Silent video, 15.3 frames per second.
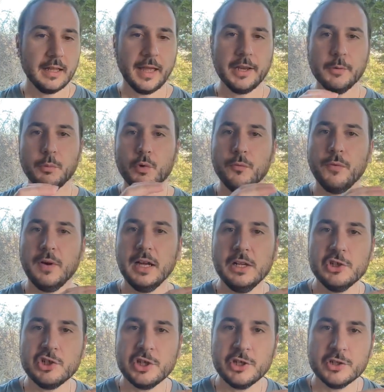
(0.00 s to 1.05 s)
And the profile
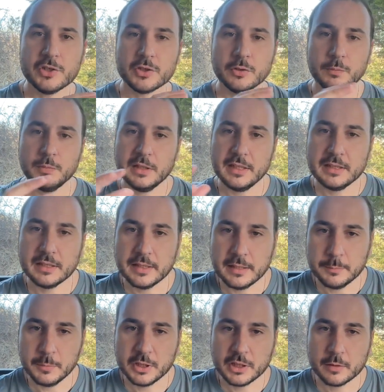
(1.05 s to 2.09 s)
changes completely,
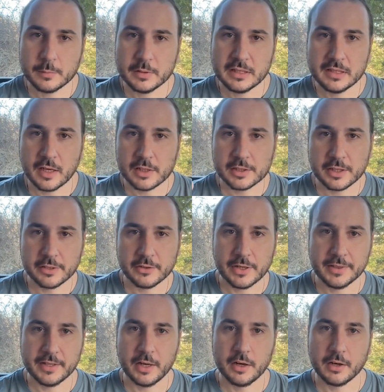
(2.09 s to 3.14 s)
becoming darker
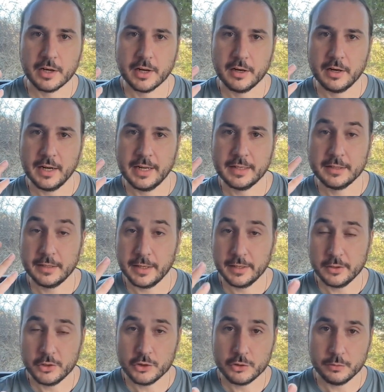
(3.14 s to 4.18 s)
and darker, and the
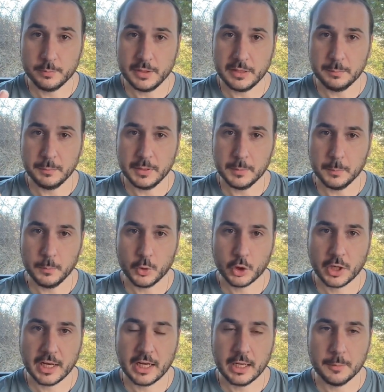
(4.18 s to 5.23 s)
energy to be more
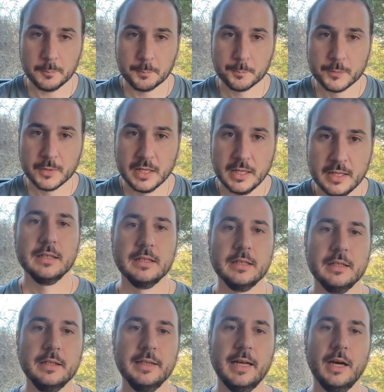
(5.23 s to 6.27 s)
calm.
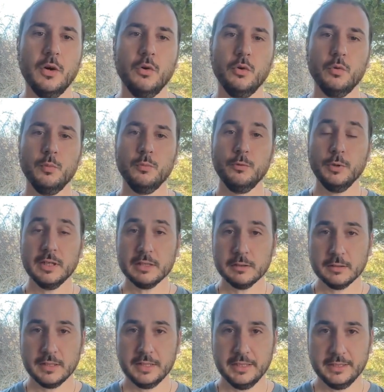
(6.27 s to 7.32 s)
Now,
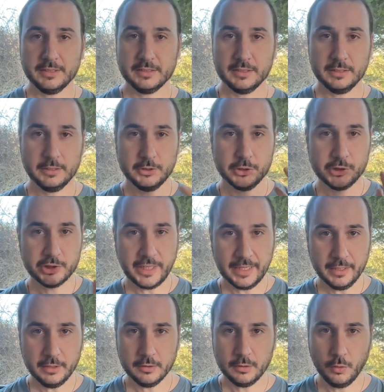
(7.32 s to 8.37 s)
Puerh is
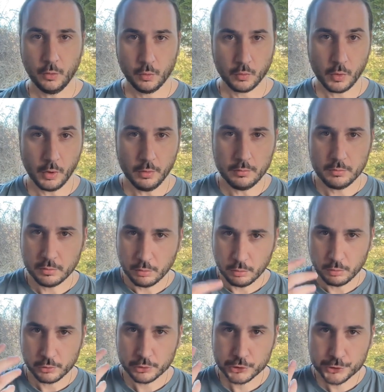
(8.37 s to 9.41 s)
Sheng, or raw,
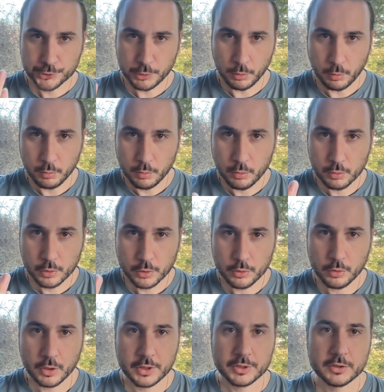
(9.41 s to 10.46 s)
or shou, or
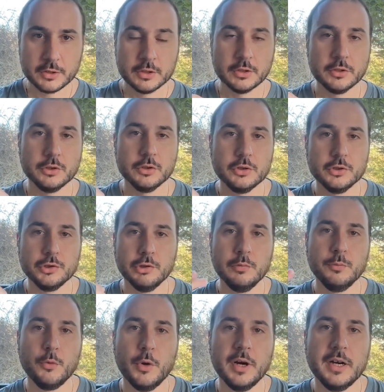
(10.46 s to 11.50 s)
cooked. Shou
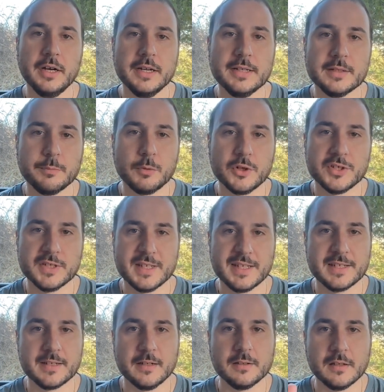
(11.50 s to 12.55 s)
Puerh is a process that
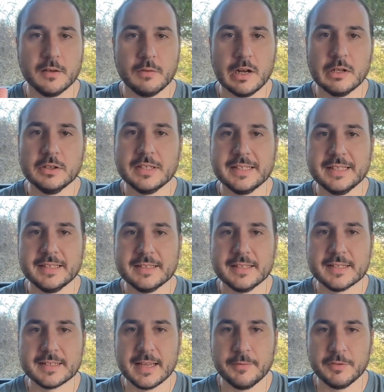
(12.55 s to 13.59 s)
started around the
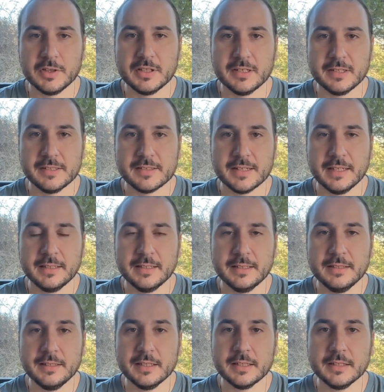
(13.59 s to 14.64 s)
70s, and the
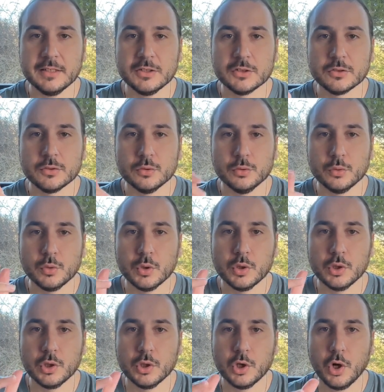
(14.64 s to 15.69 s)
idea is to
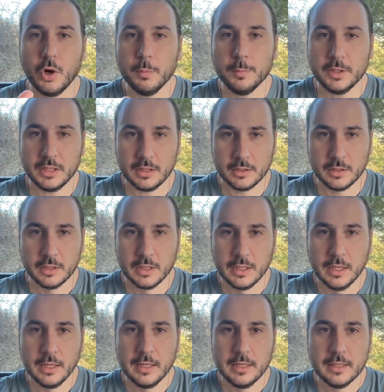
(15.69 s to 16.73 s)
copy
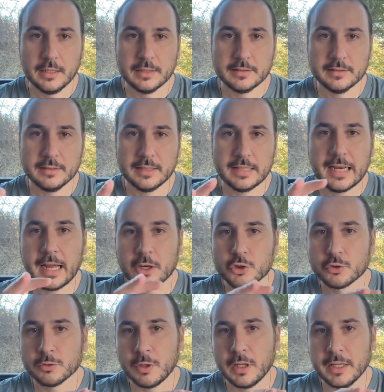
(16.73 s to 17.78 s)
the
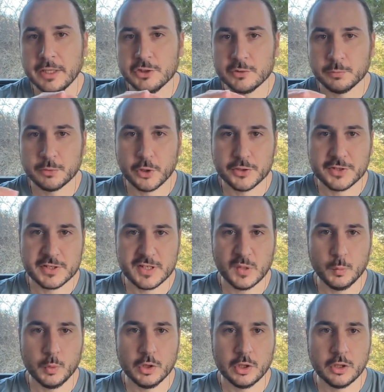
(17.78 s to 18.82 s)
natural aging process
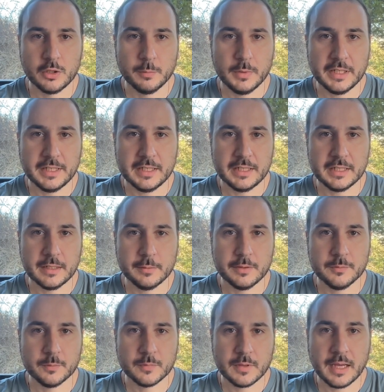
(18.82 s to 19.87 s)
that would normally
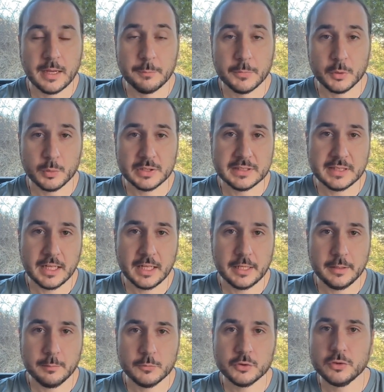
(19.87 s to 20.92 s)
happen with
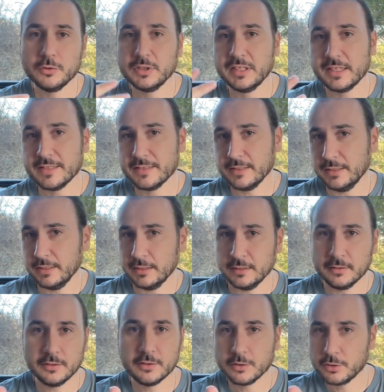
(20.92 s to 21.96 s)
time, do this
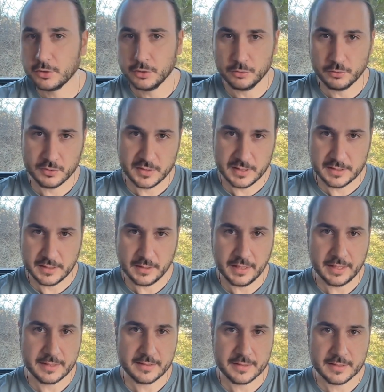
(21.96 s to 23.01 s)
in 30 to 60
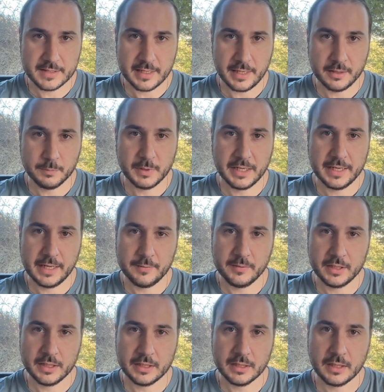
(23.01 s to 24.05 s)
days instead, by
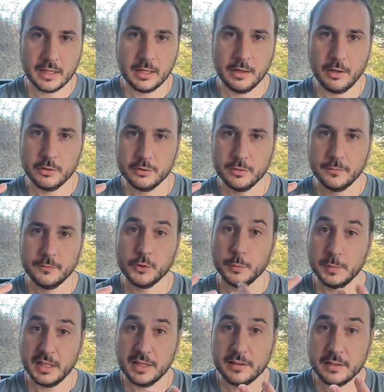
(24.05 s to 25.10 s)
having a lot of
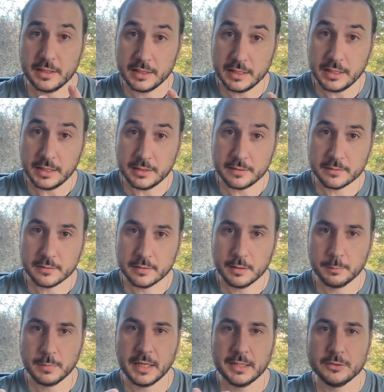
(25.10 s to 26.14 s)
humidity and heat
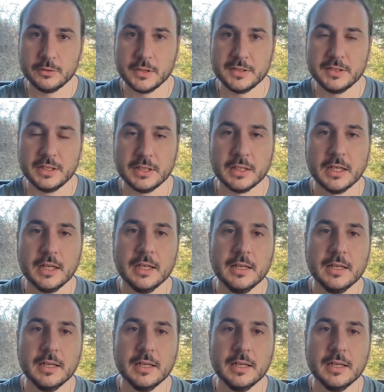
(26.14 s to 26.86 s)
applied to the tea.